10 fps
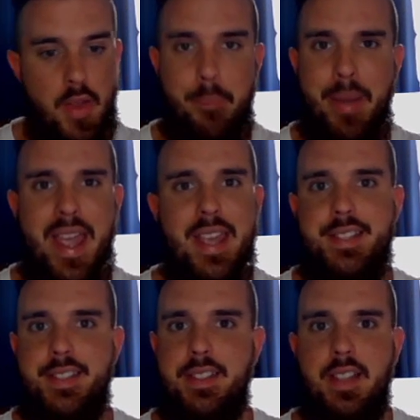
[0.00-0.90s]
The
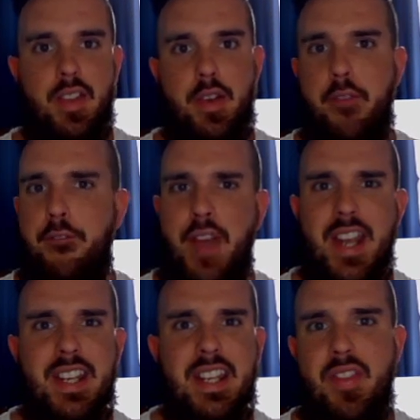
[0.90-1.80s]
pace, the
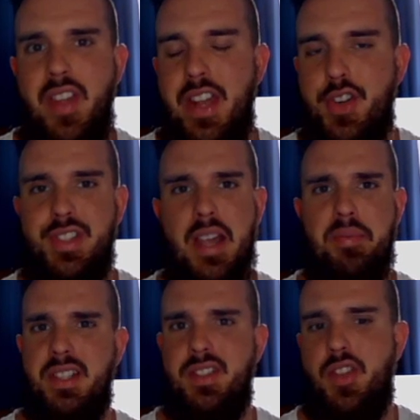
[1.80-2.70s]
defending, the
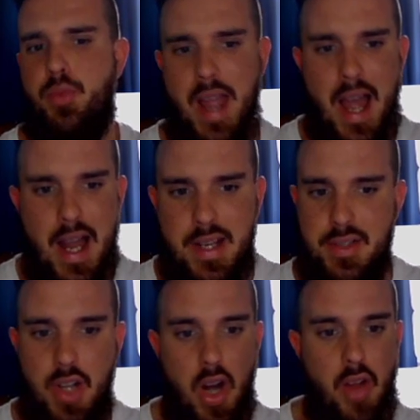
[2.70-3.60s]
interceptions, the
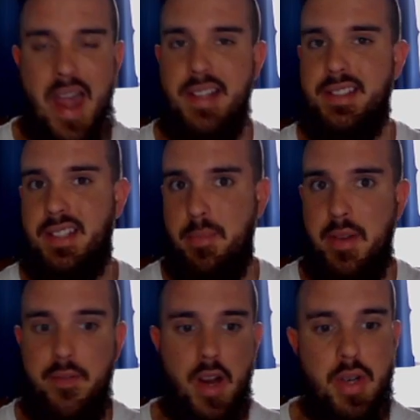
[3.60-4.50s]
reactions, all that's going to
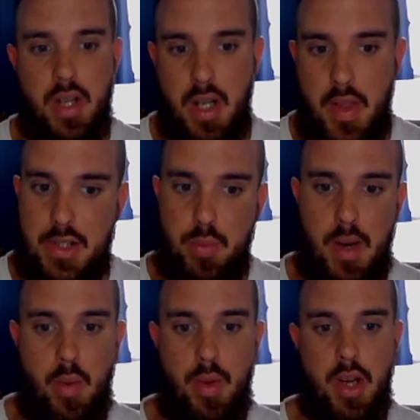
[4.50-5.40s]
be very good. That's
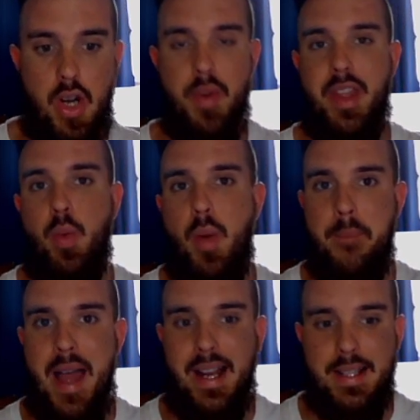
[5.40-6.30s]
why we're going to go with a
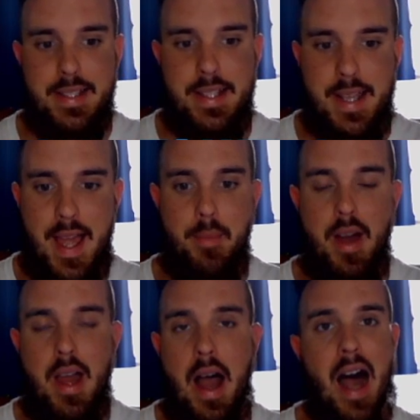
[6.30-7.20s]
wingback at
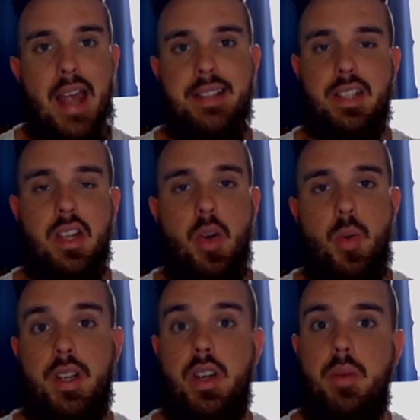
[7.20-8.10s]
CDM. Height,
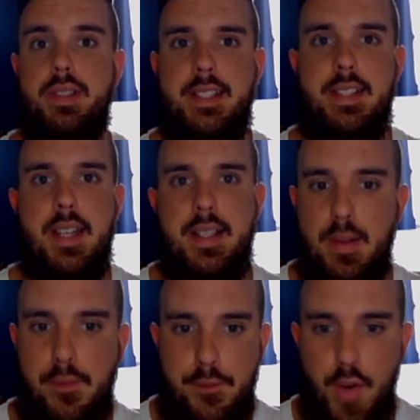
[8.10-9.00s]
we're going to go with
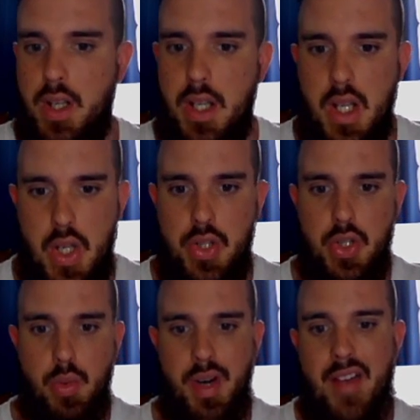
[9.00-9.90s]
6 foot. You
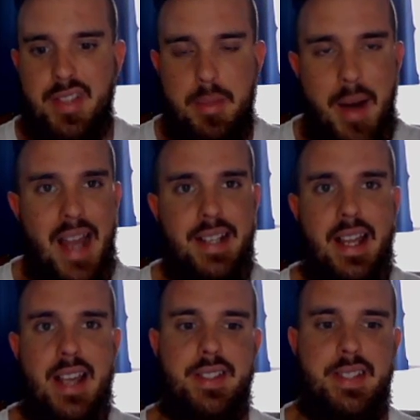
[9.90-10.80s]
do want to have some height
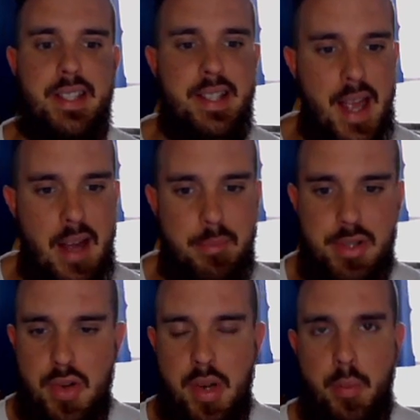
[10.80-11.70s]
as a CDM
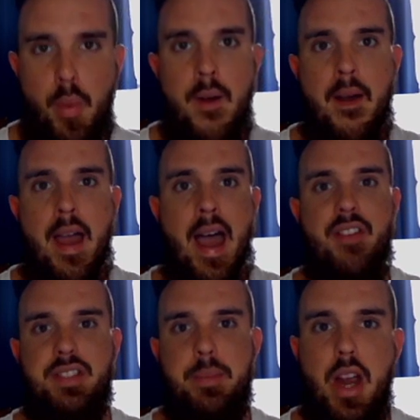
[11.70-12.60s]
so you can
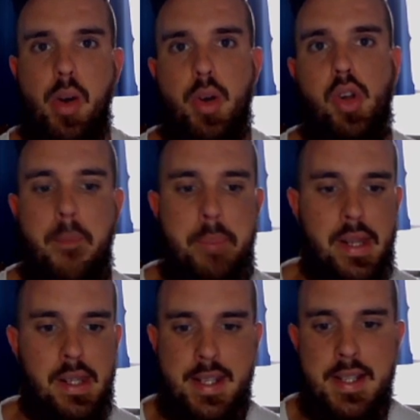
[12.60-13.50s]
have some aerial
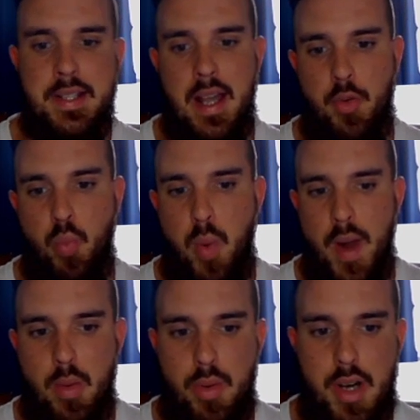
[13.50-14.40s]
abilities. And then
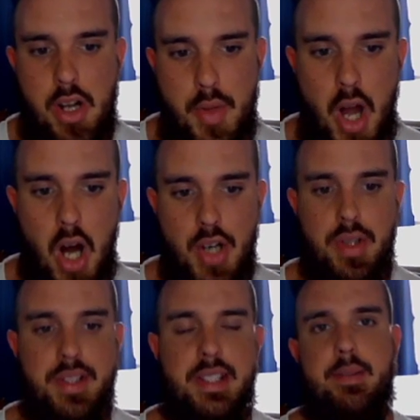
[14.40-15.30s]
weight, we're going to go with
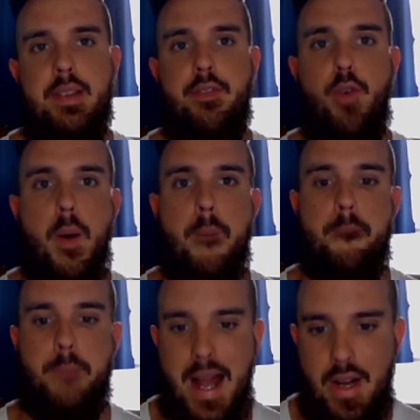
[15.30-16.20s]

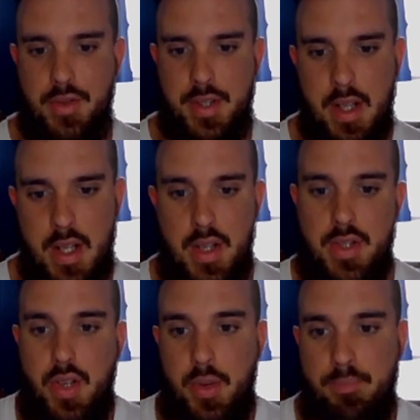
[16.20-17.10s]
174 pounds.
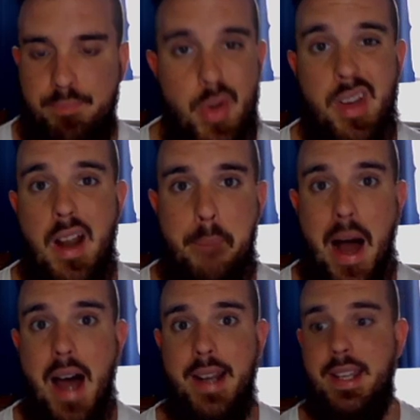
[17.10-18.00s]
So you're going to
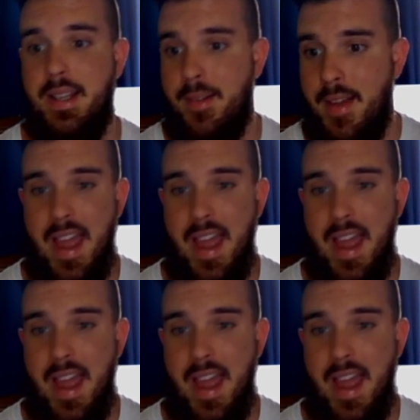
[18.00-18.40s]
body